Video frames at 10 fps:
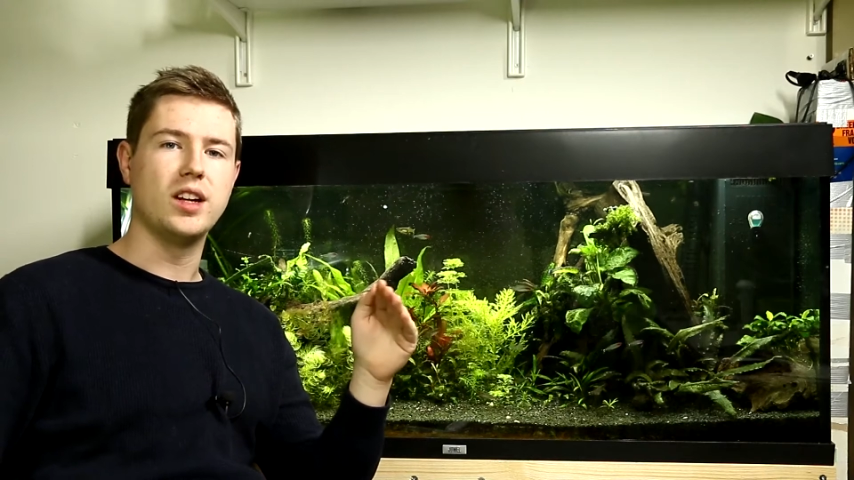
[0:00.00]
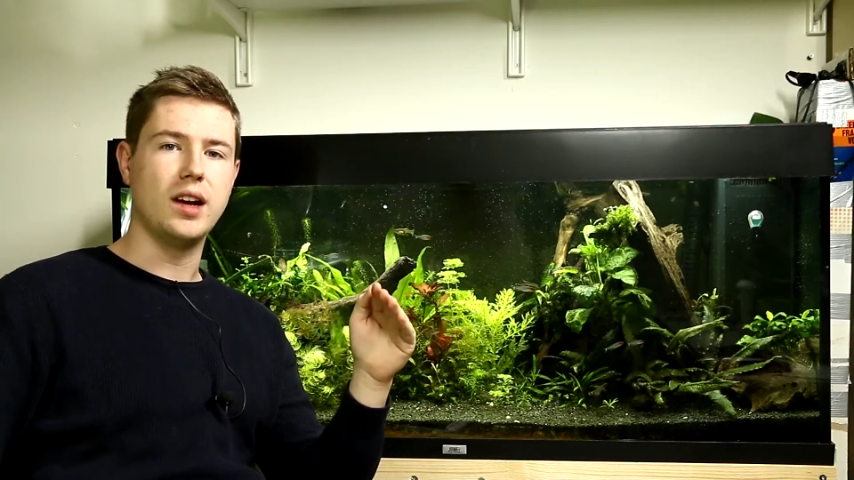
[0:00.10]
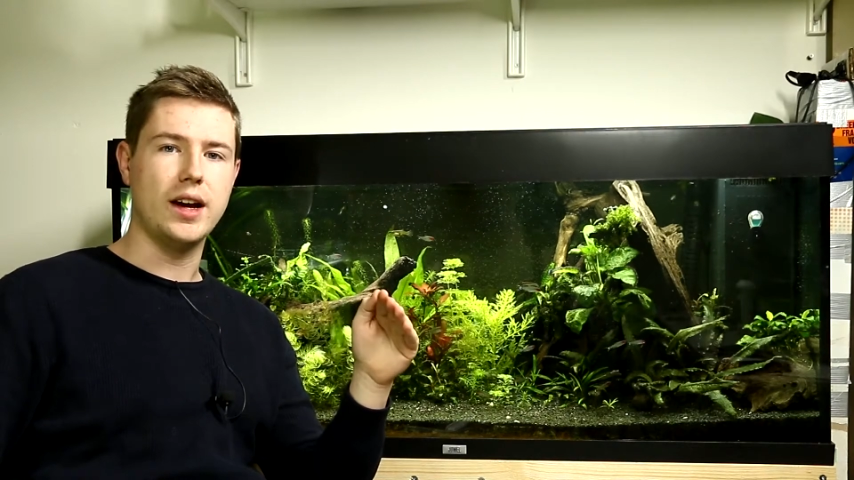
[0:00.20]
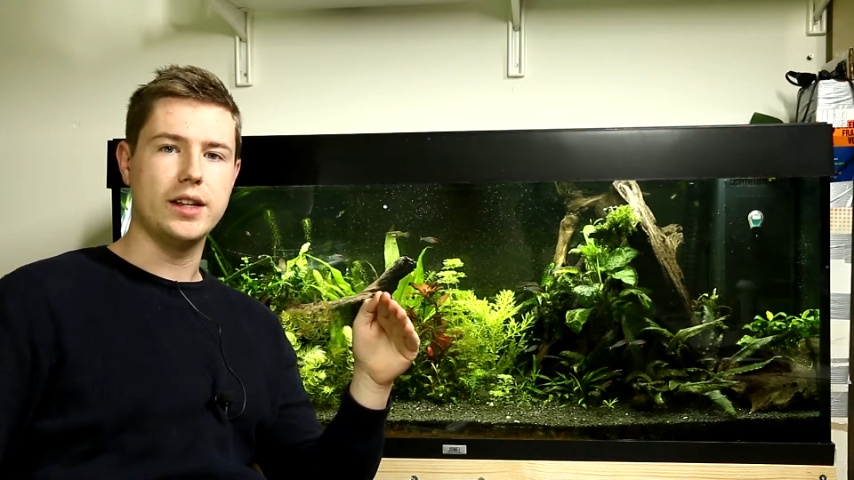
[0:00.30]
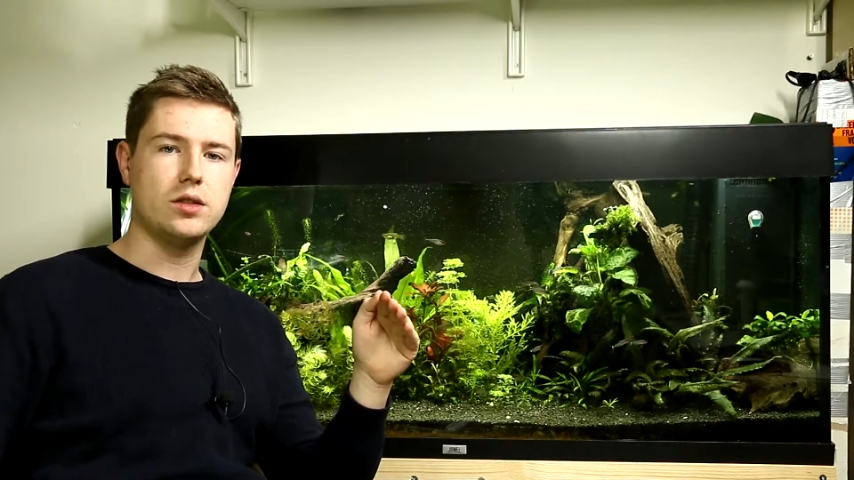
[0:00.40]

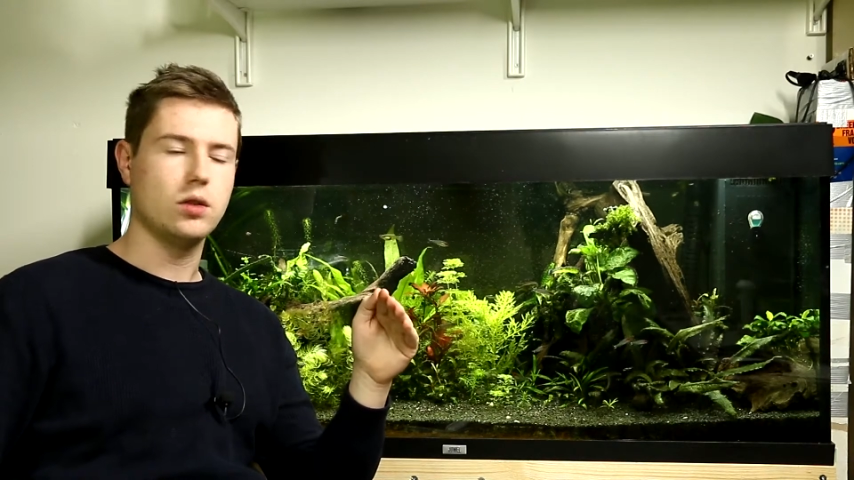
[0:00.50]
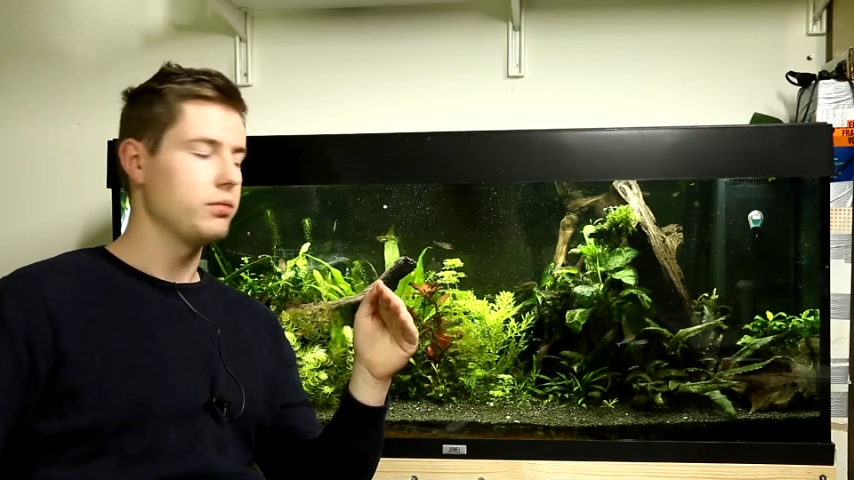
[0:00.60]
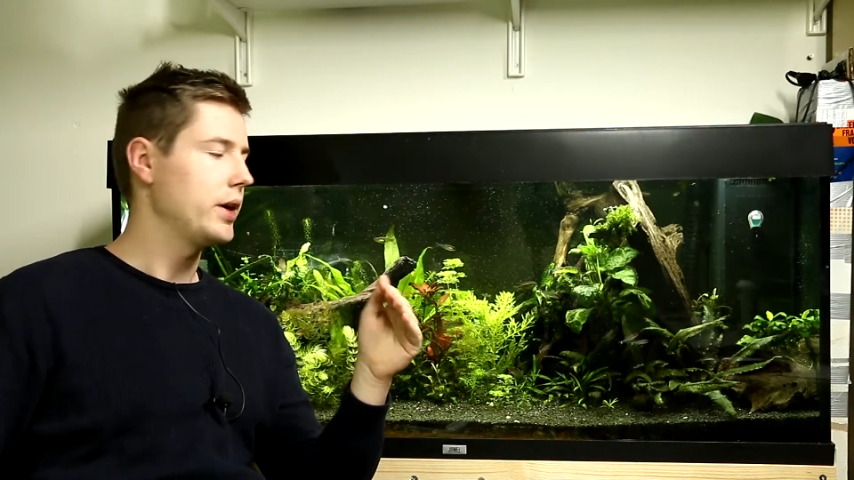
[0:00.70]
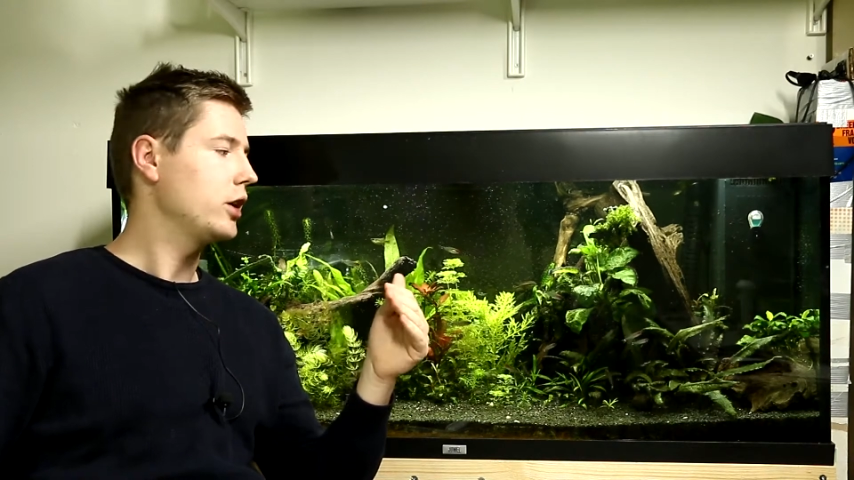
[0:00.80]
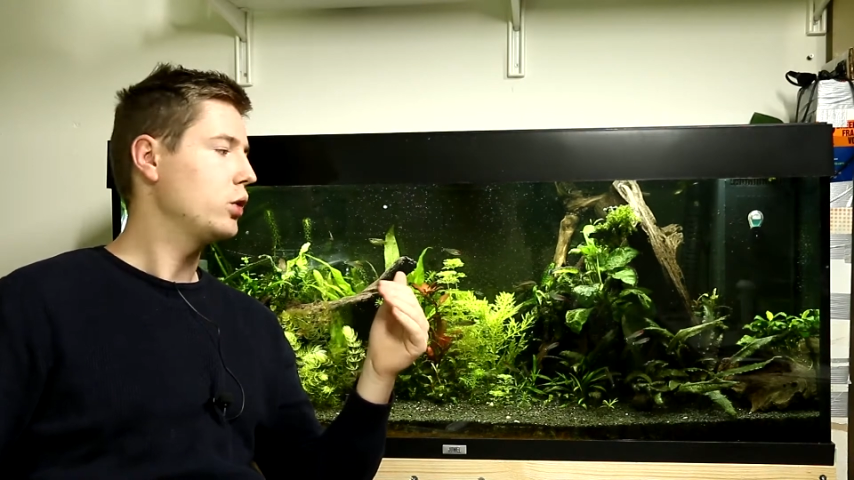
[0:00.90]
lights of
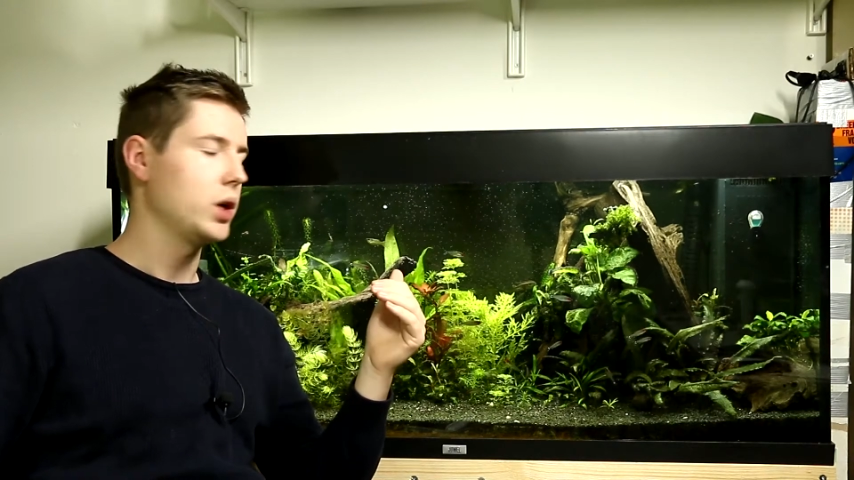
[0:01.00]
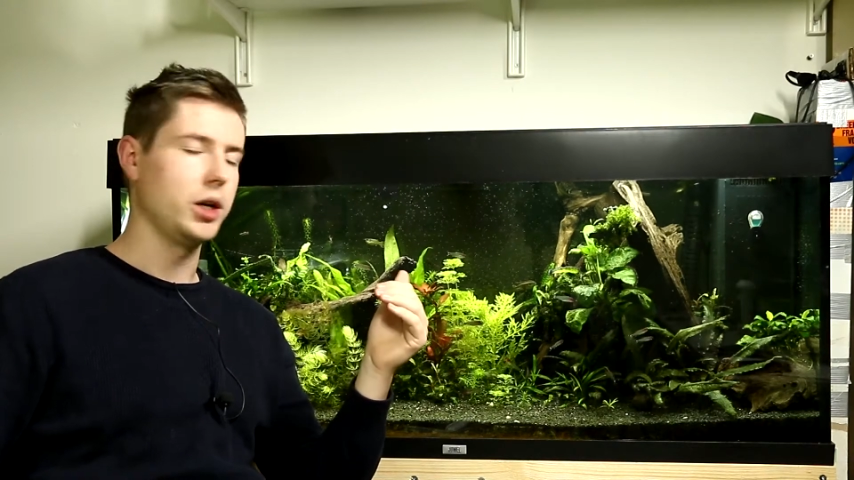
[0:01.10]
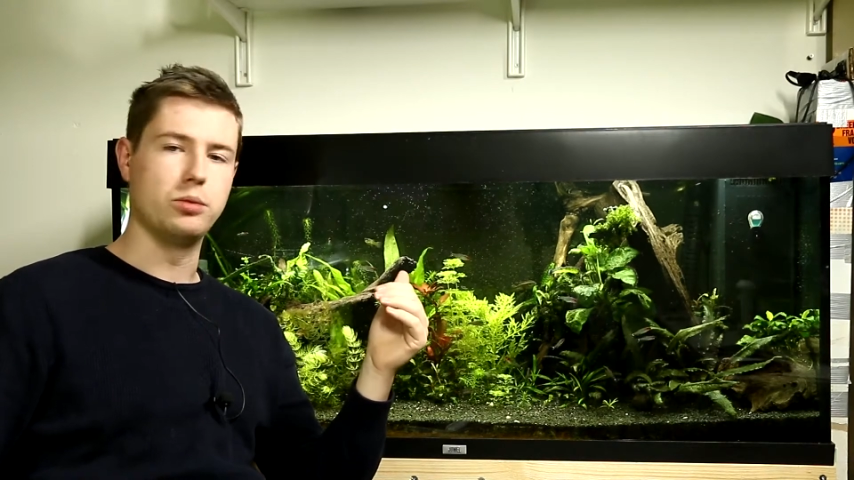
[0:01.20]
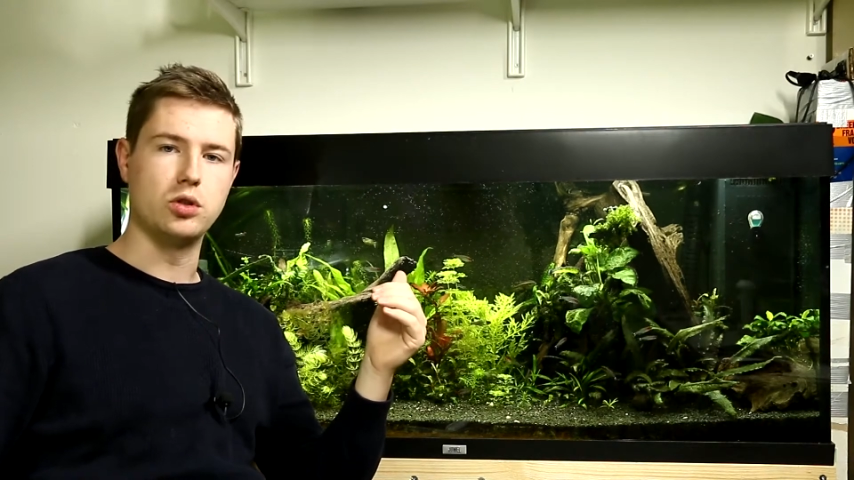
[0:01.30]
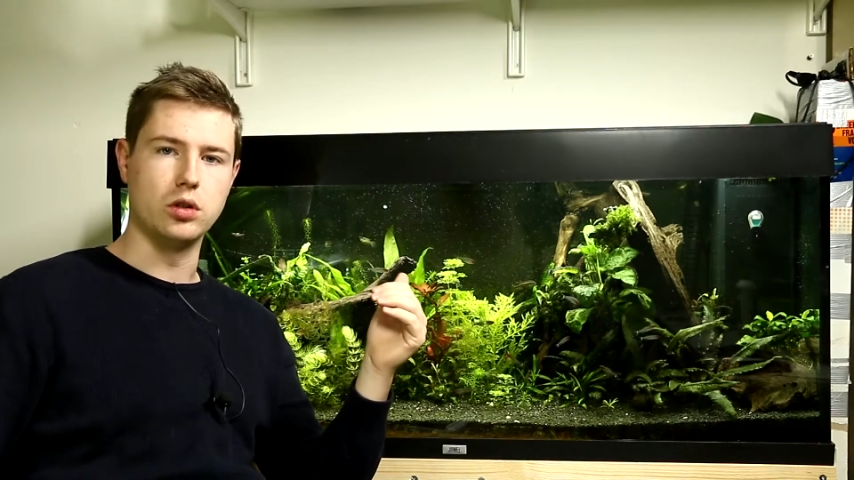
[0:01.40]
my
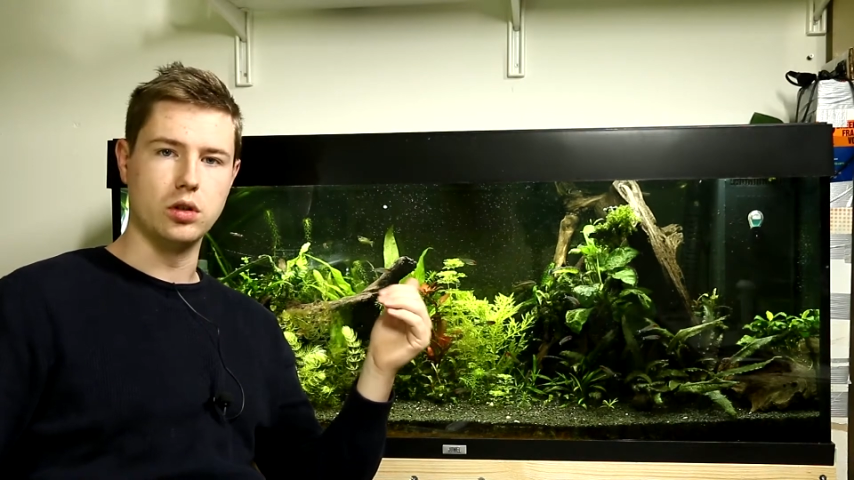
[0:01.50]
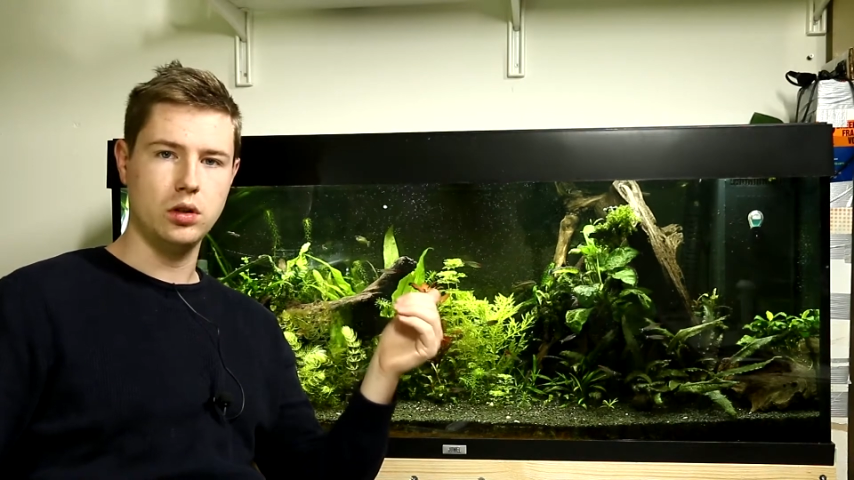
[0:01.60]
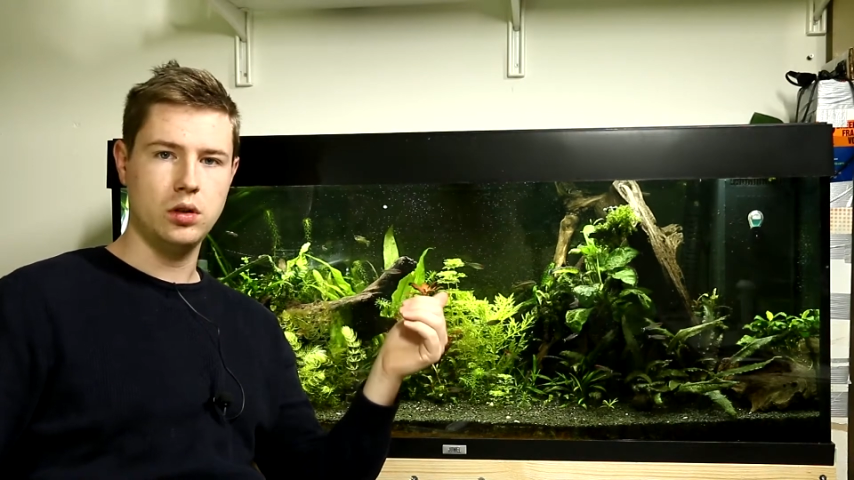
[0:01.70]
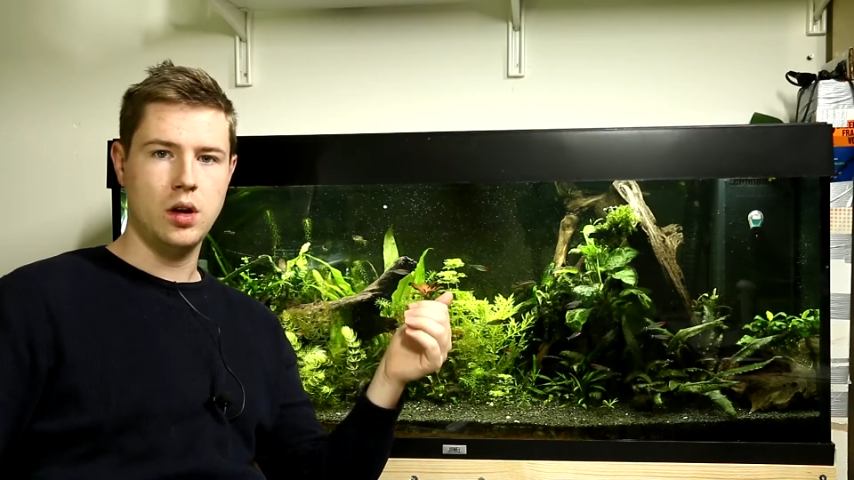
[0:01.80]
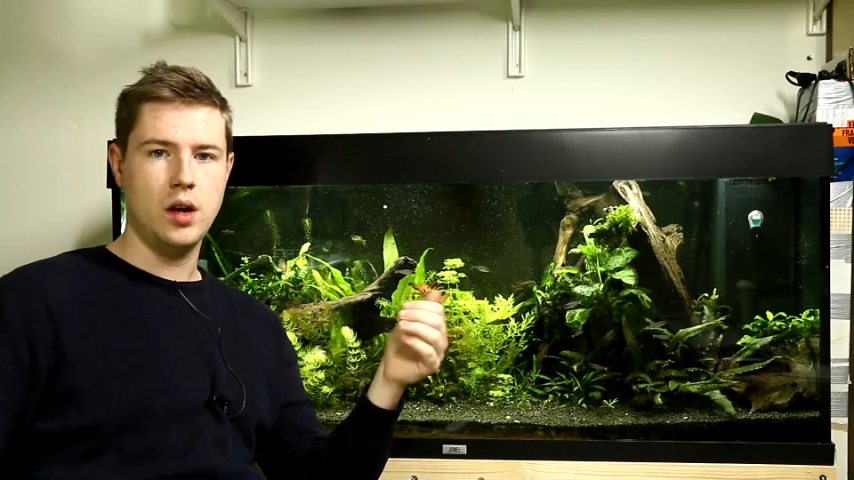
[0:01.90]
aquarium turn on,